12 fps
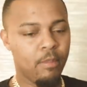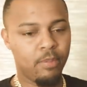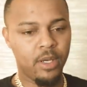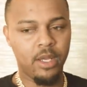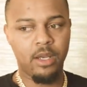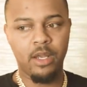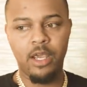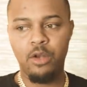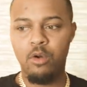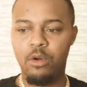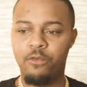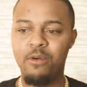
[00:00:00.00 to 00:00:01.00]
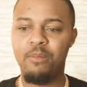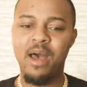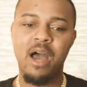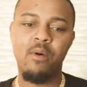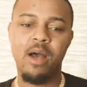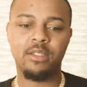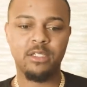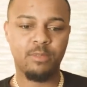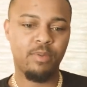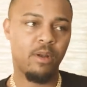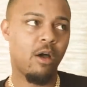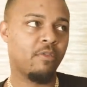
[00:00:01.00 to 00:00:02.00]
But in order for Bow Wow to
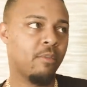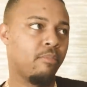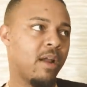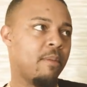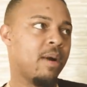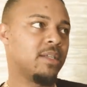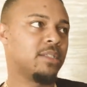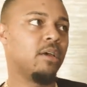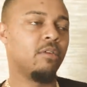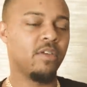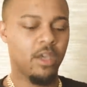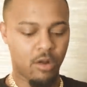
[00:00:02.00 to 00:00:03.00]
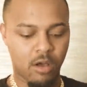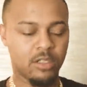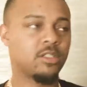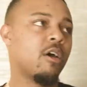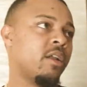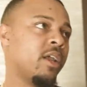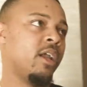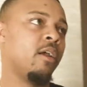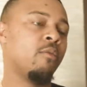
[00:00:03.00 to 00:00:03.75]
spin off and brand myself, it all started here.